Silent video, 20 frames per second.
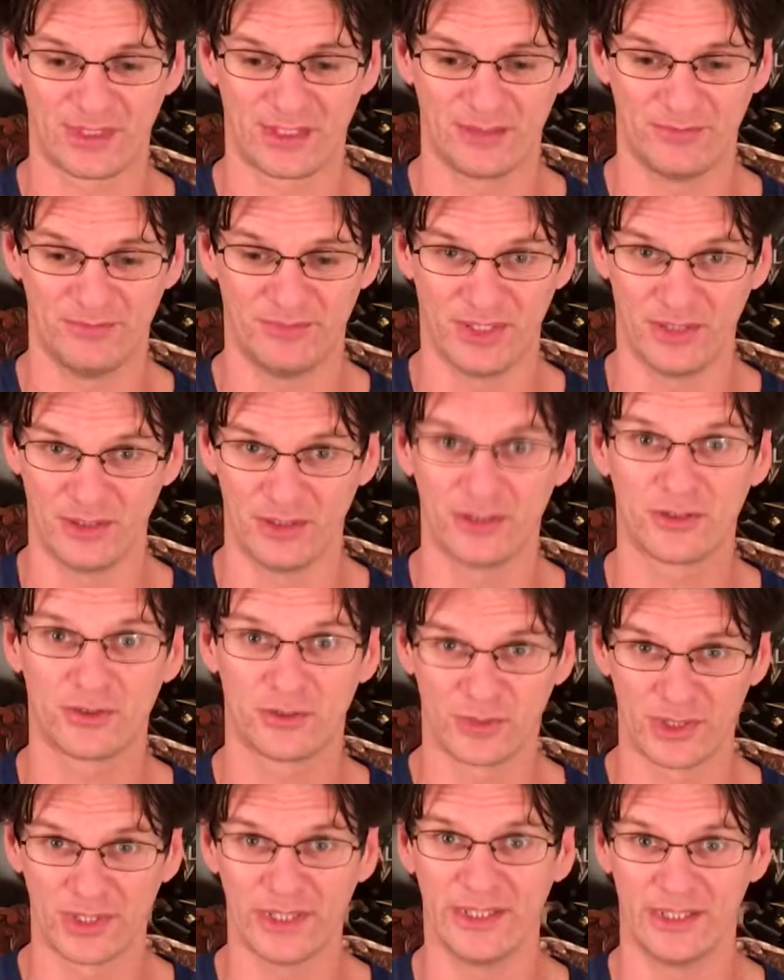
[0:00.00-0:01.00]
but look
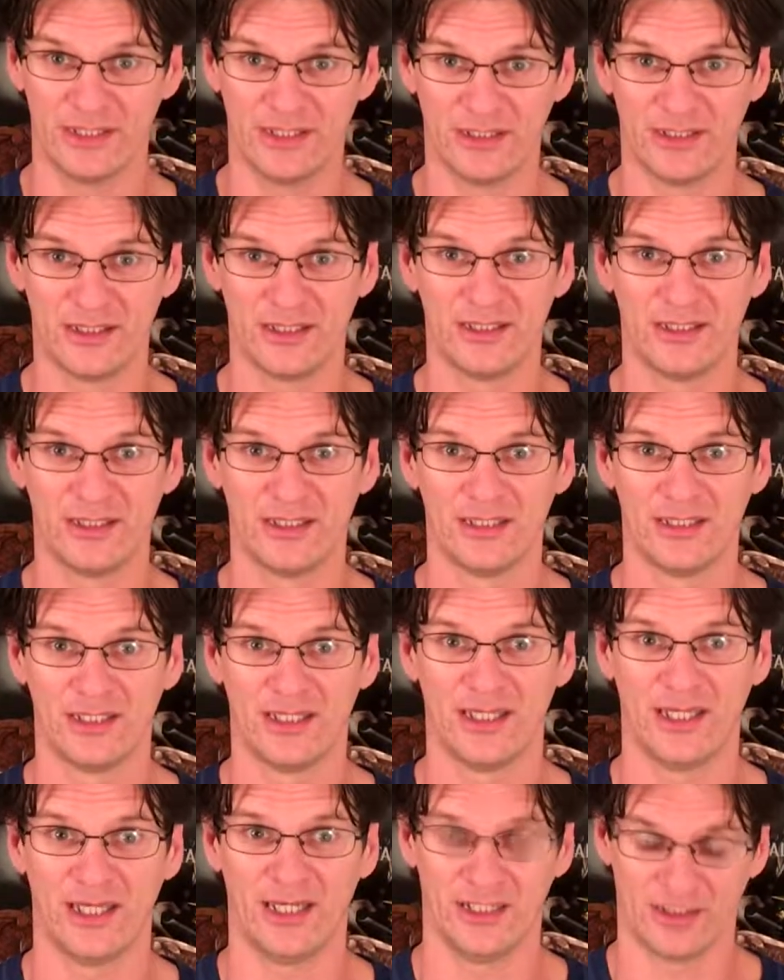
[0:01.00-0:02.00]
really good
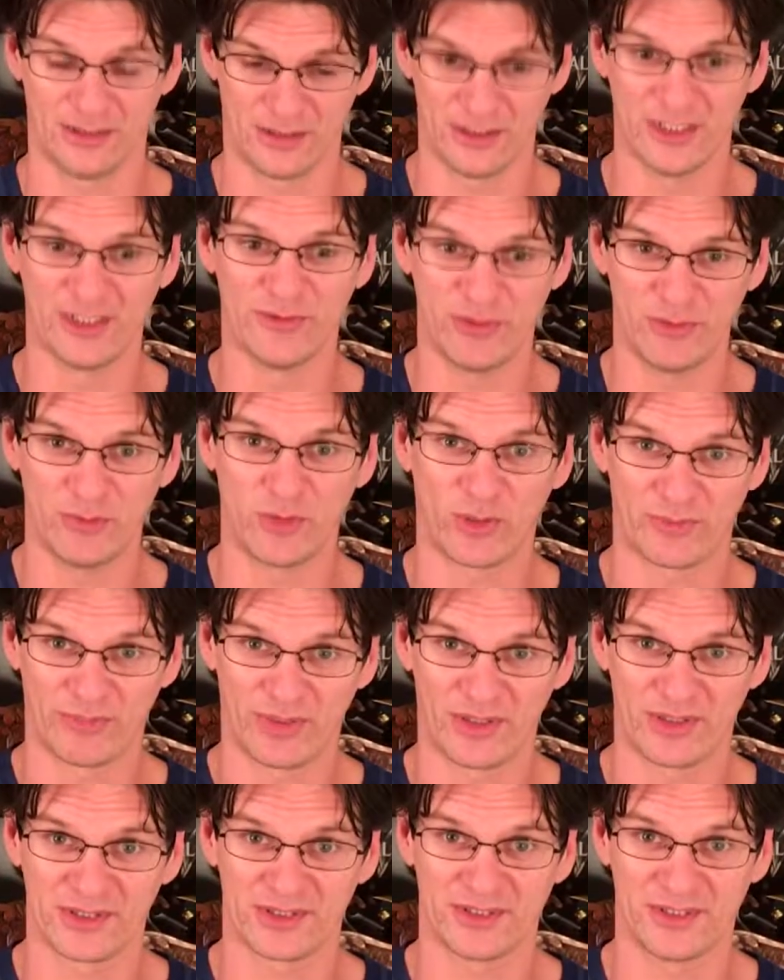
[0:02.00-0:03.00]
and are a little bit more
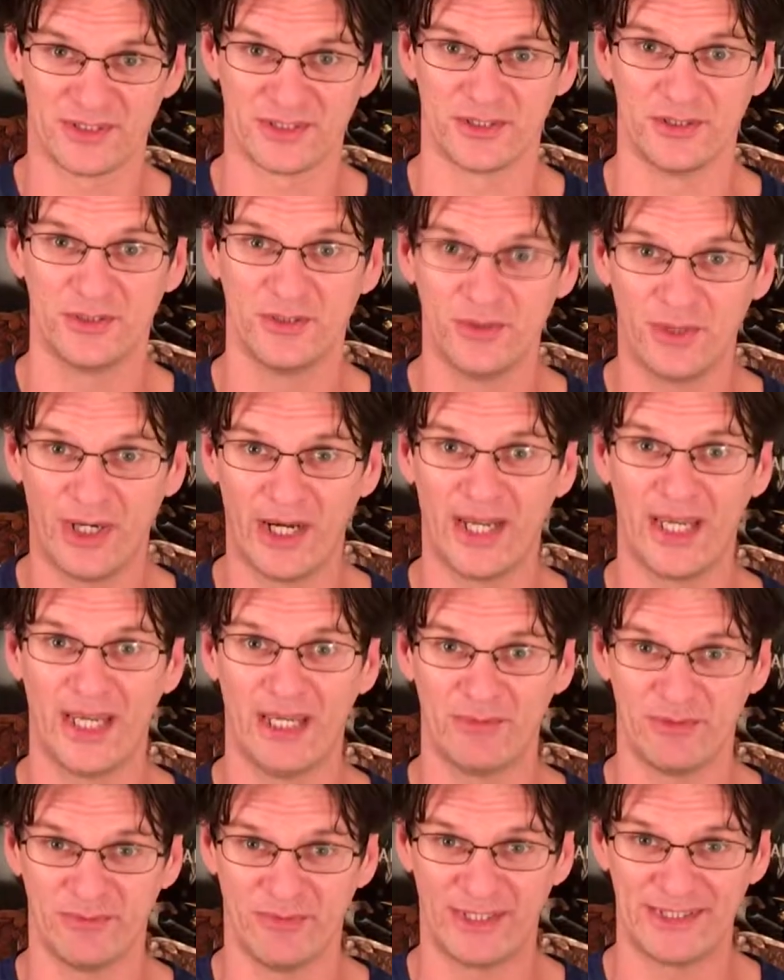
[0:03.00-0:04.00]
personal to who I am
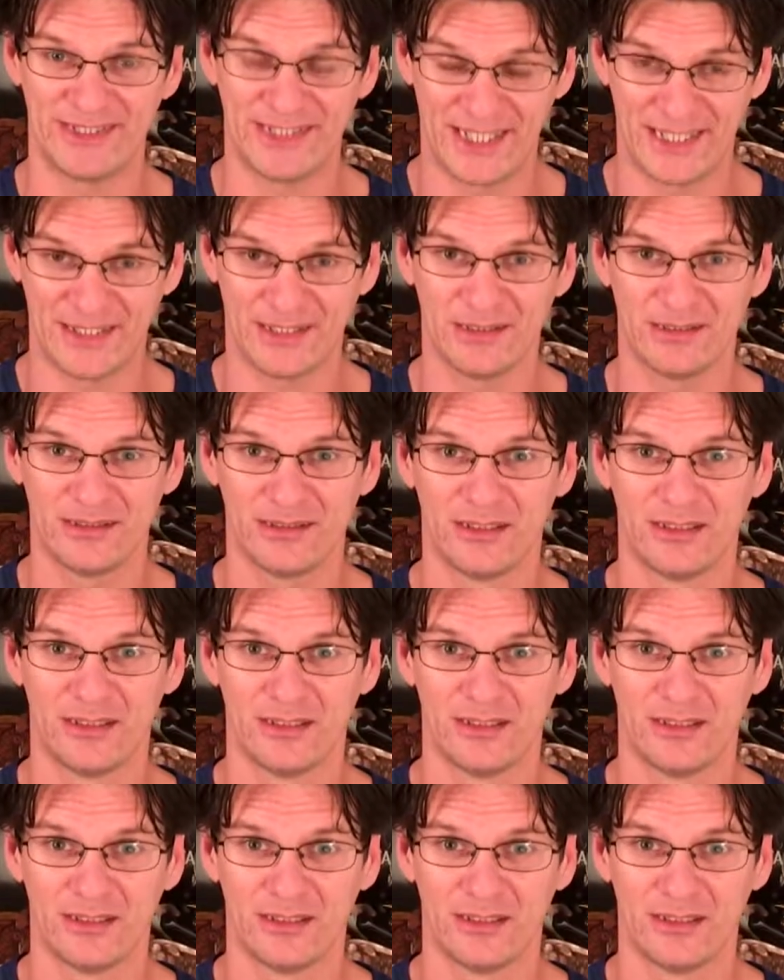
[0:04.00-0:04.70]
and my channel.